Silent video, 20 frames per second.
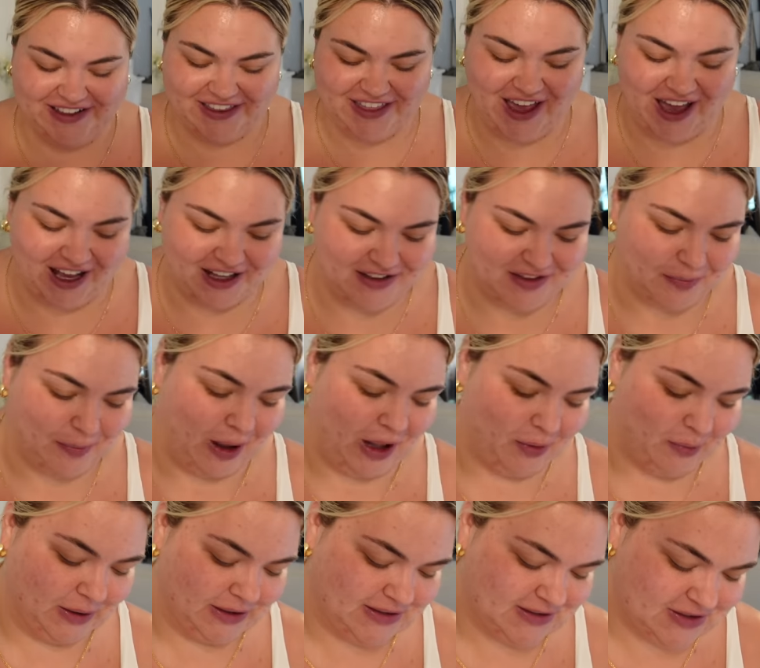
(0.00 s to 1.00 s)
they had small
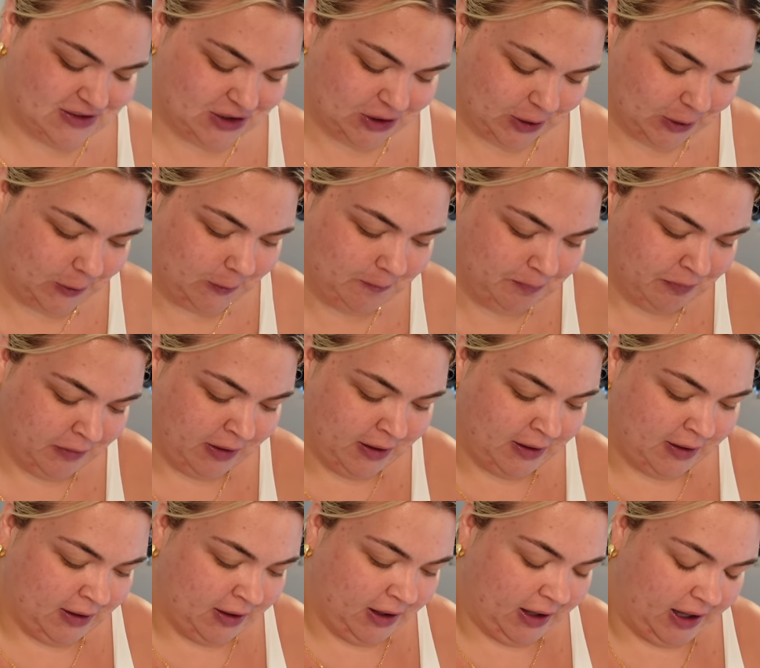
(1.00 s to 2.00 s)
ones too.
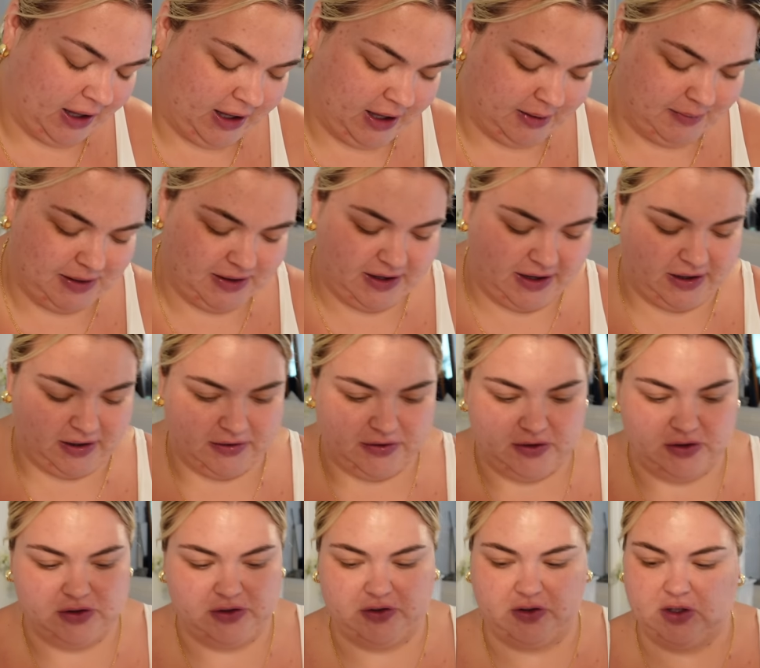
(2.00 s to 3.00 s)
Um, and then I
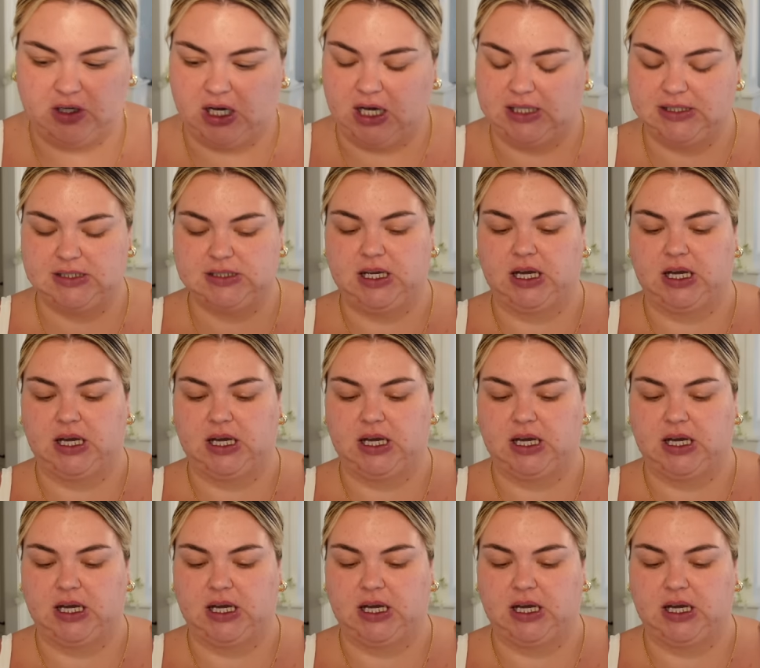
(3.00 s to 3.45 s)
also just got